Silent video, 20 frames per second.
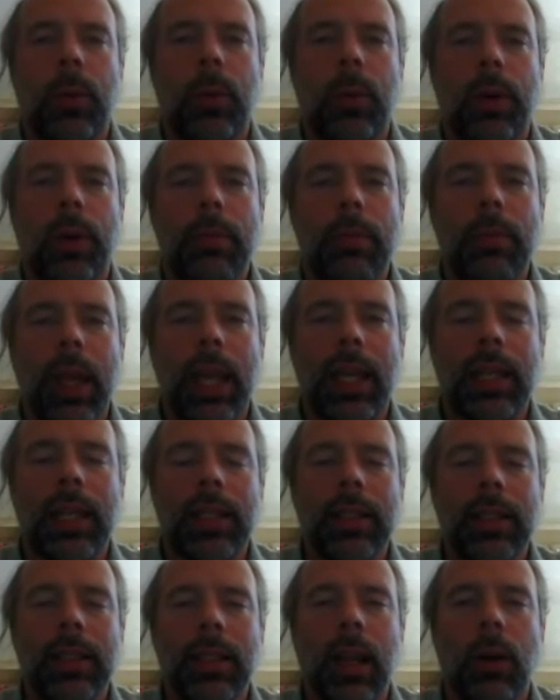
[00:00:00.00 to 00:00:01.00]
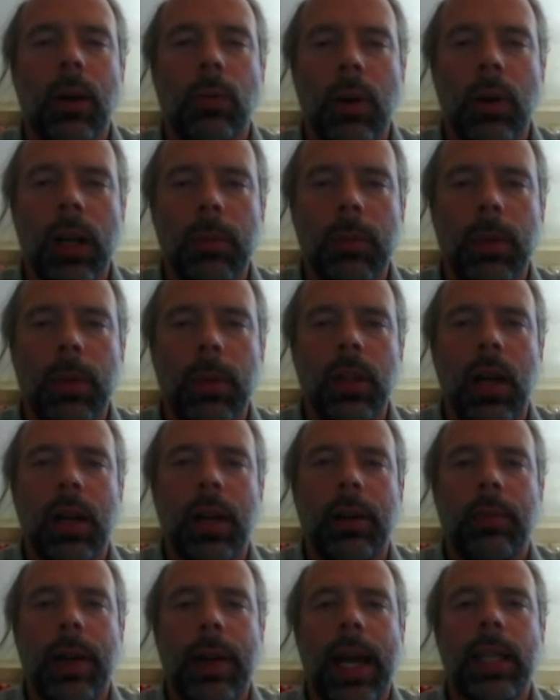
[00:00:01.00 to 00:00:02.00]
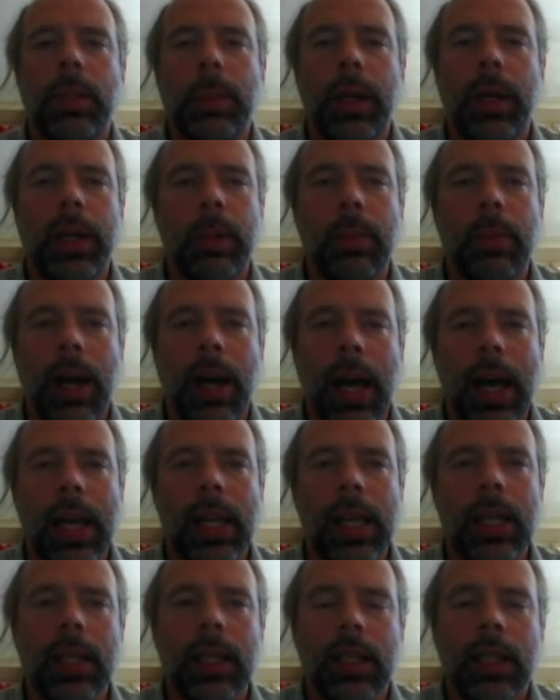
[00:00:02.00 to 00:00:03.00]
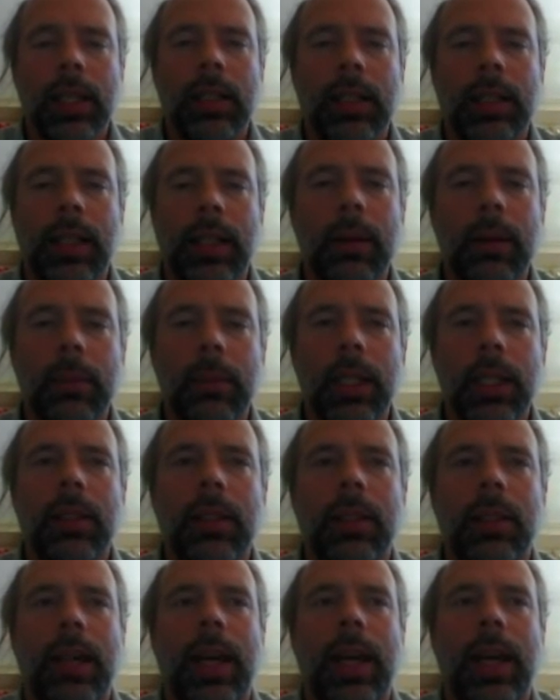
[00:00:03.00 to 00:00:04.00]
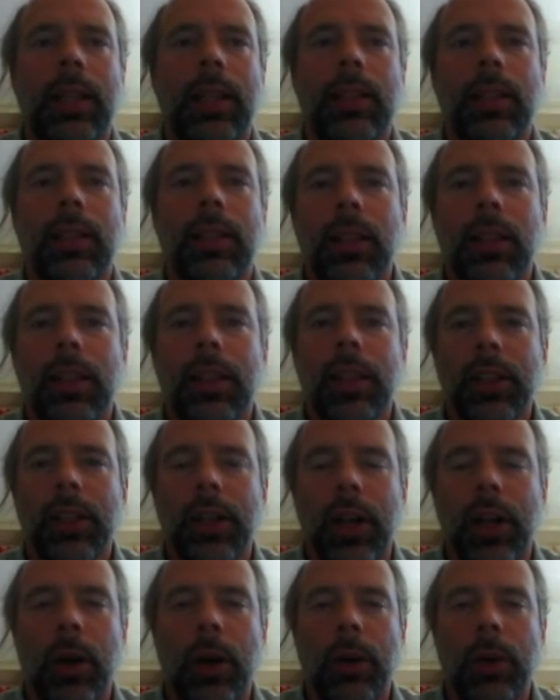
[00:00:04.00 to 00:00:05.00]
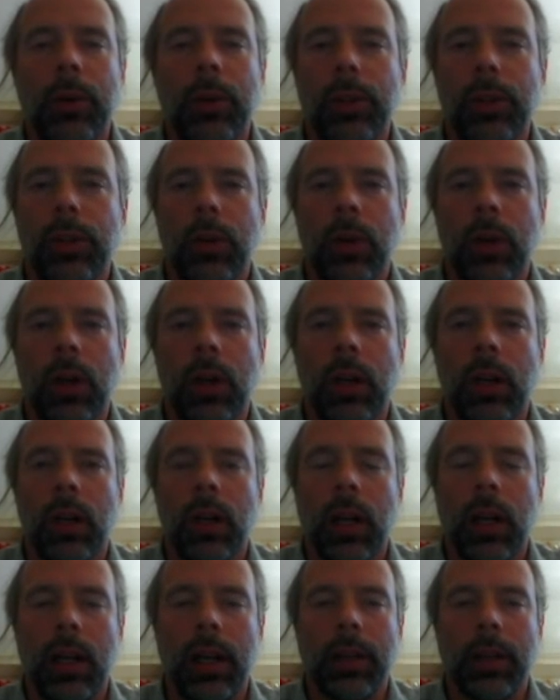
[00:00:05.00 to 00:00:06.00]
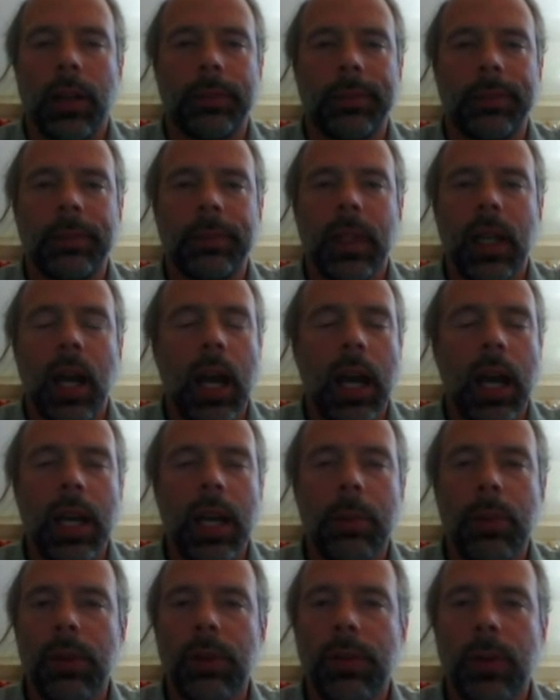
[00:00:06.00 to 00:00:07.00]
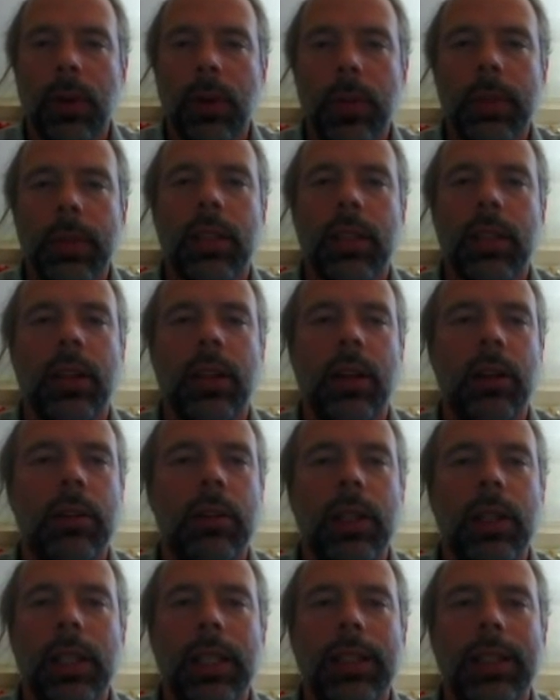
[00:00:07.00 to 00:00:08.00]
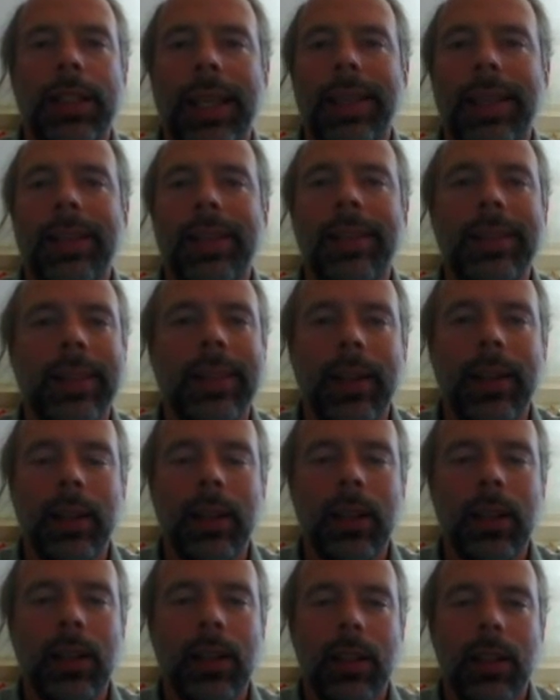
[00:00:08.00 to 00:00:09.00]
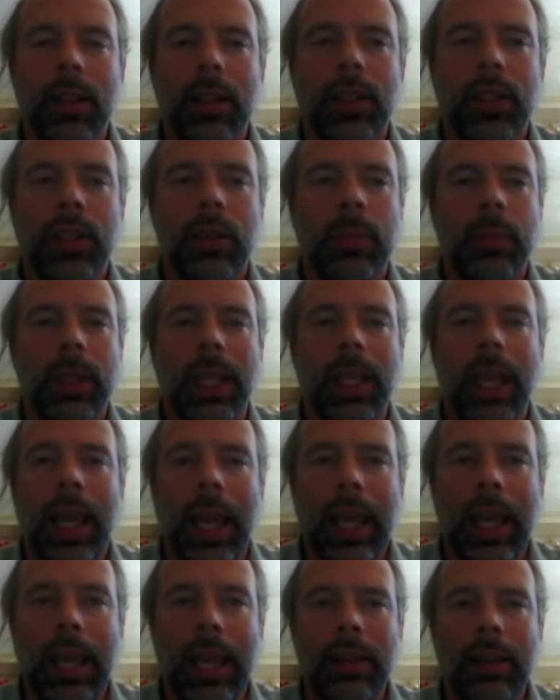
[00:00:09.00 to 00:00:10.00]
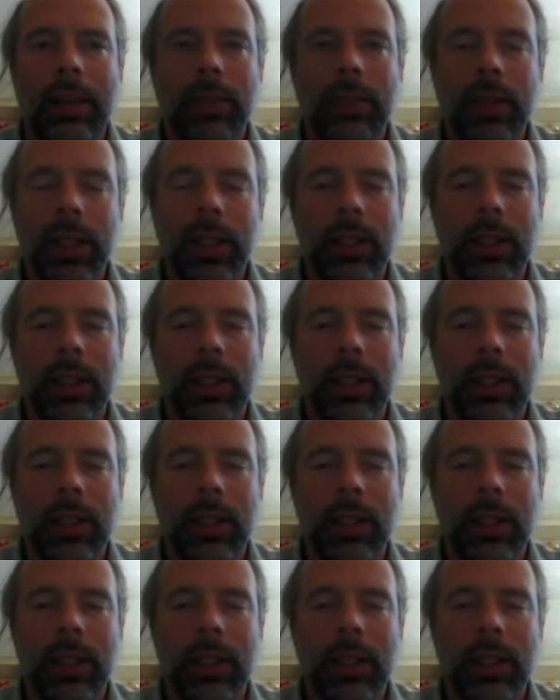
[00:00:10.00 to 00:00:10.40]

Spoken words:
remains runnable on a Raspberry Pi, does that mean that your high performance node in a data center should behave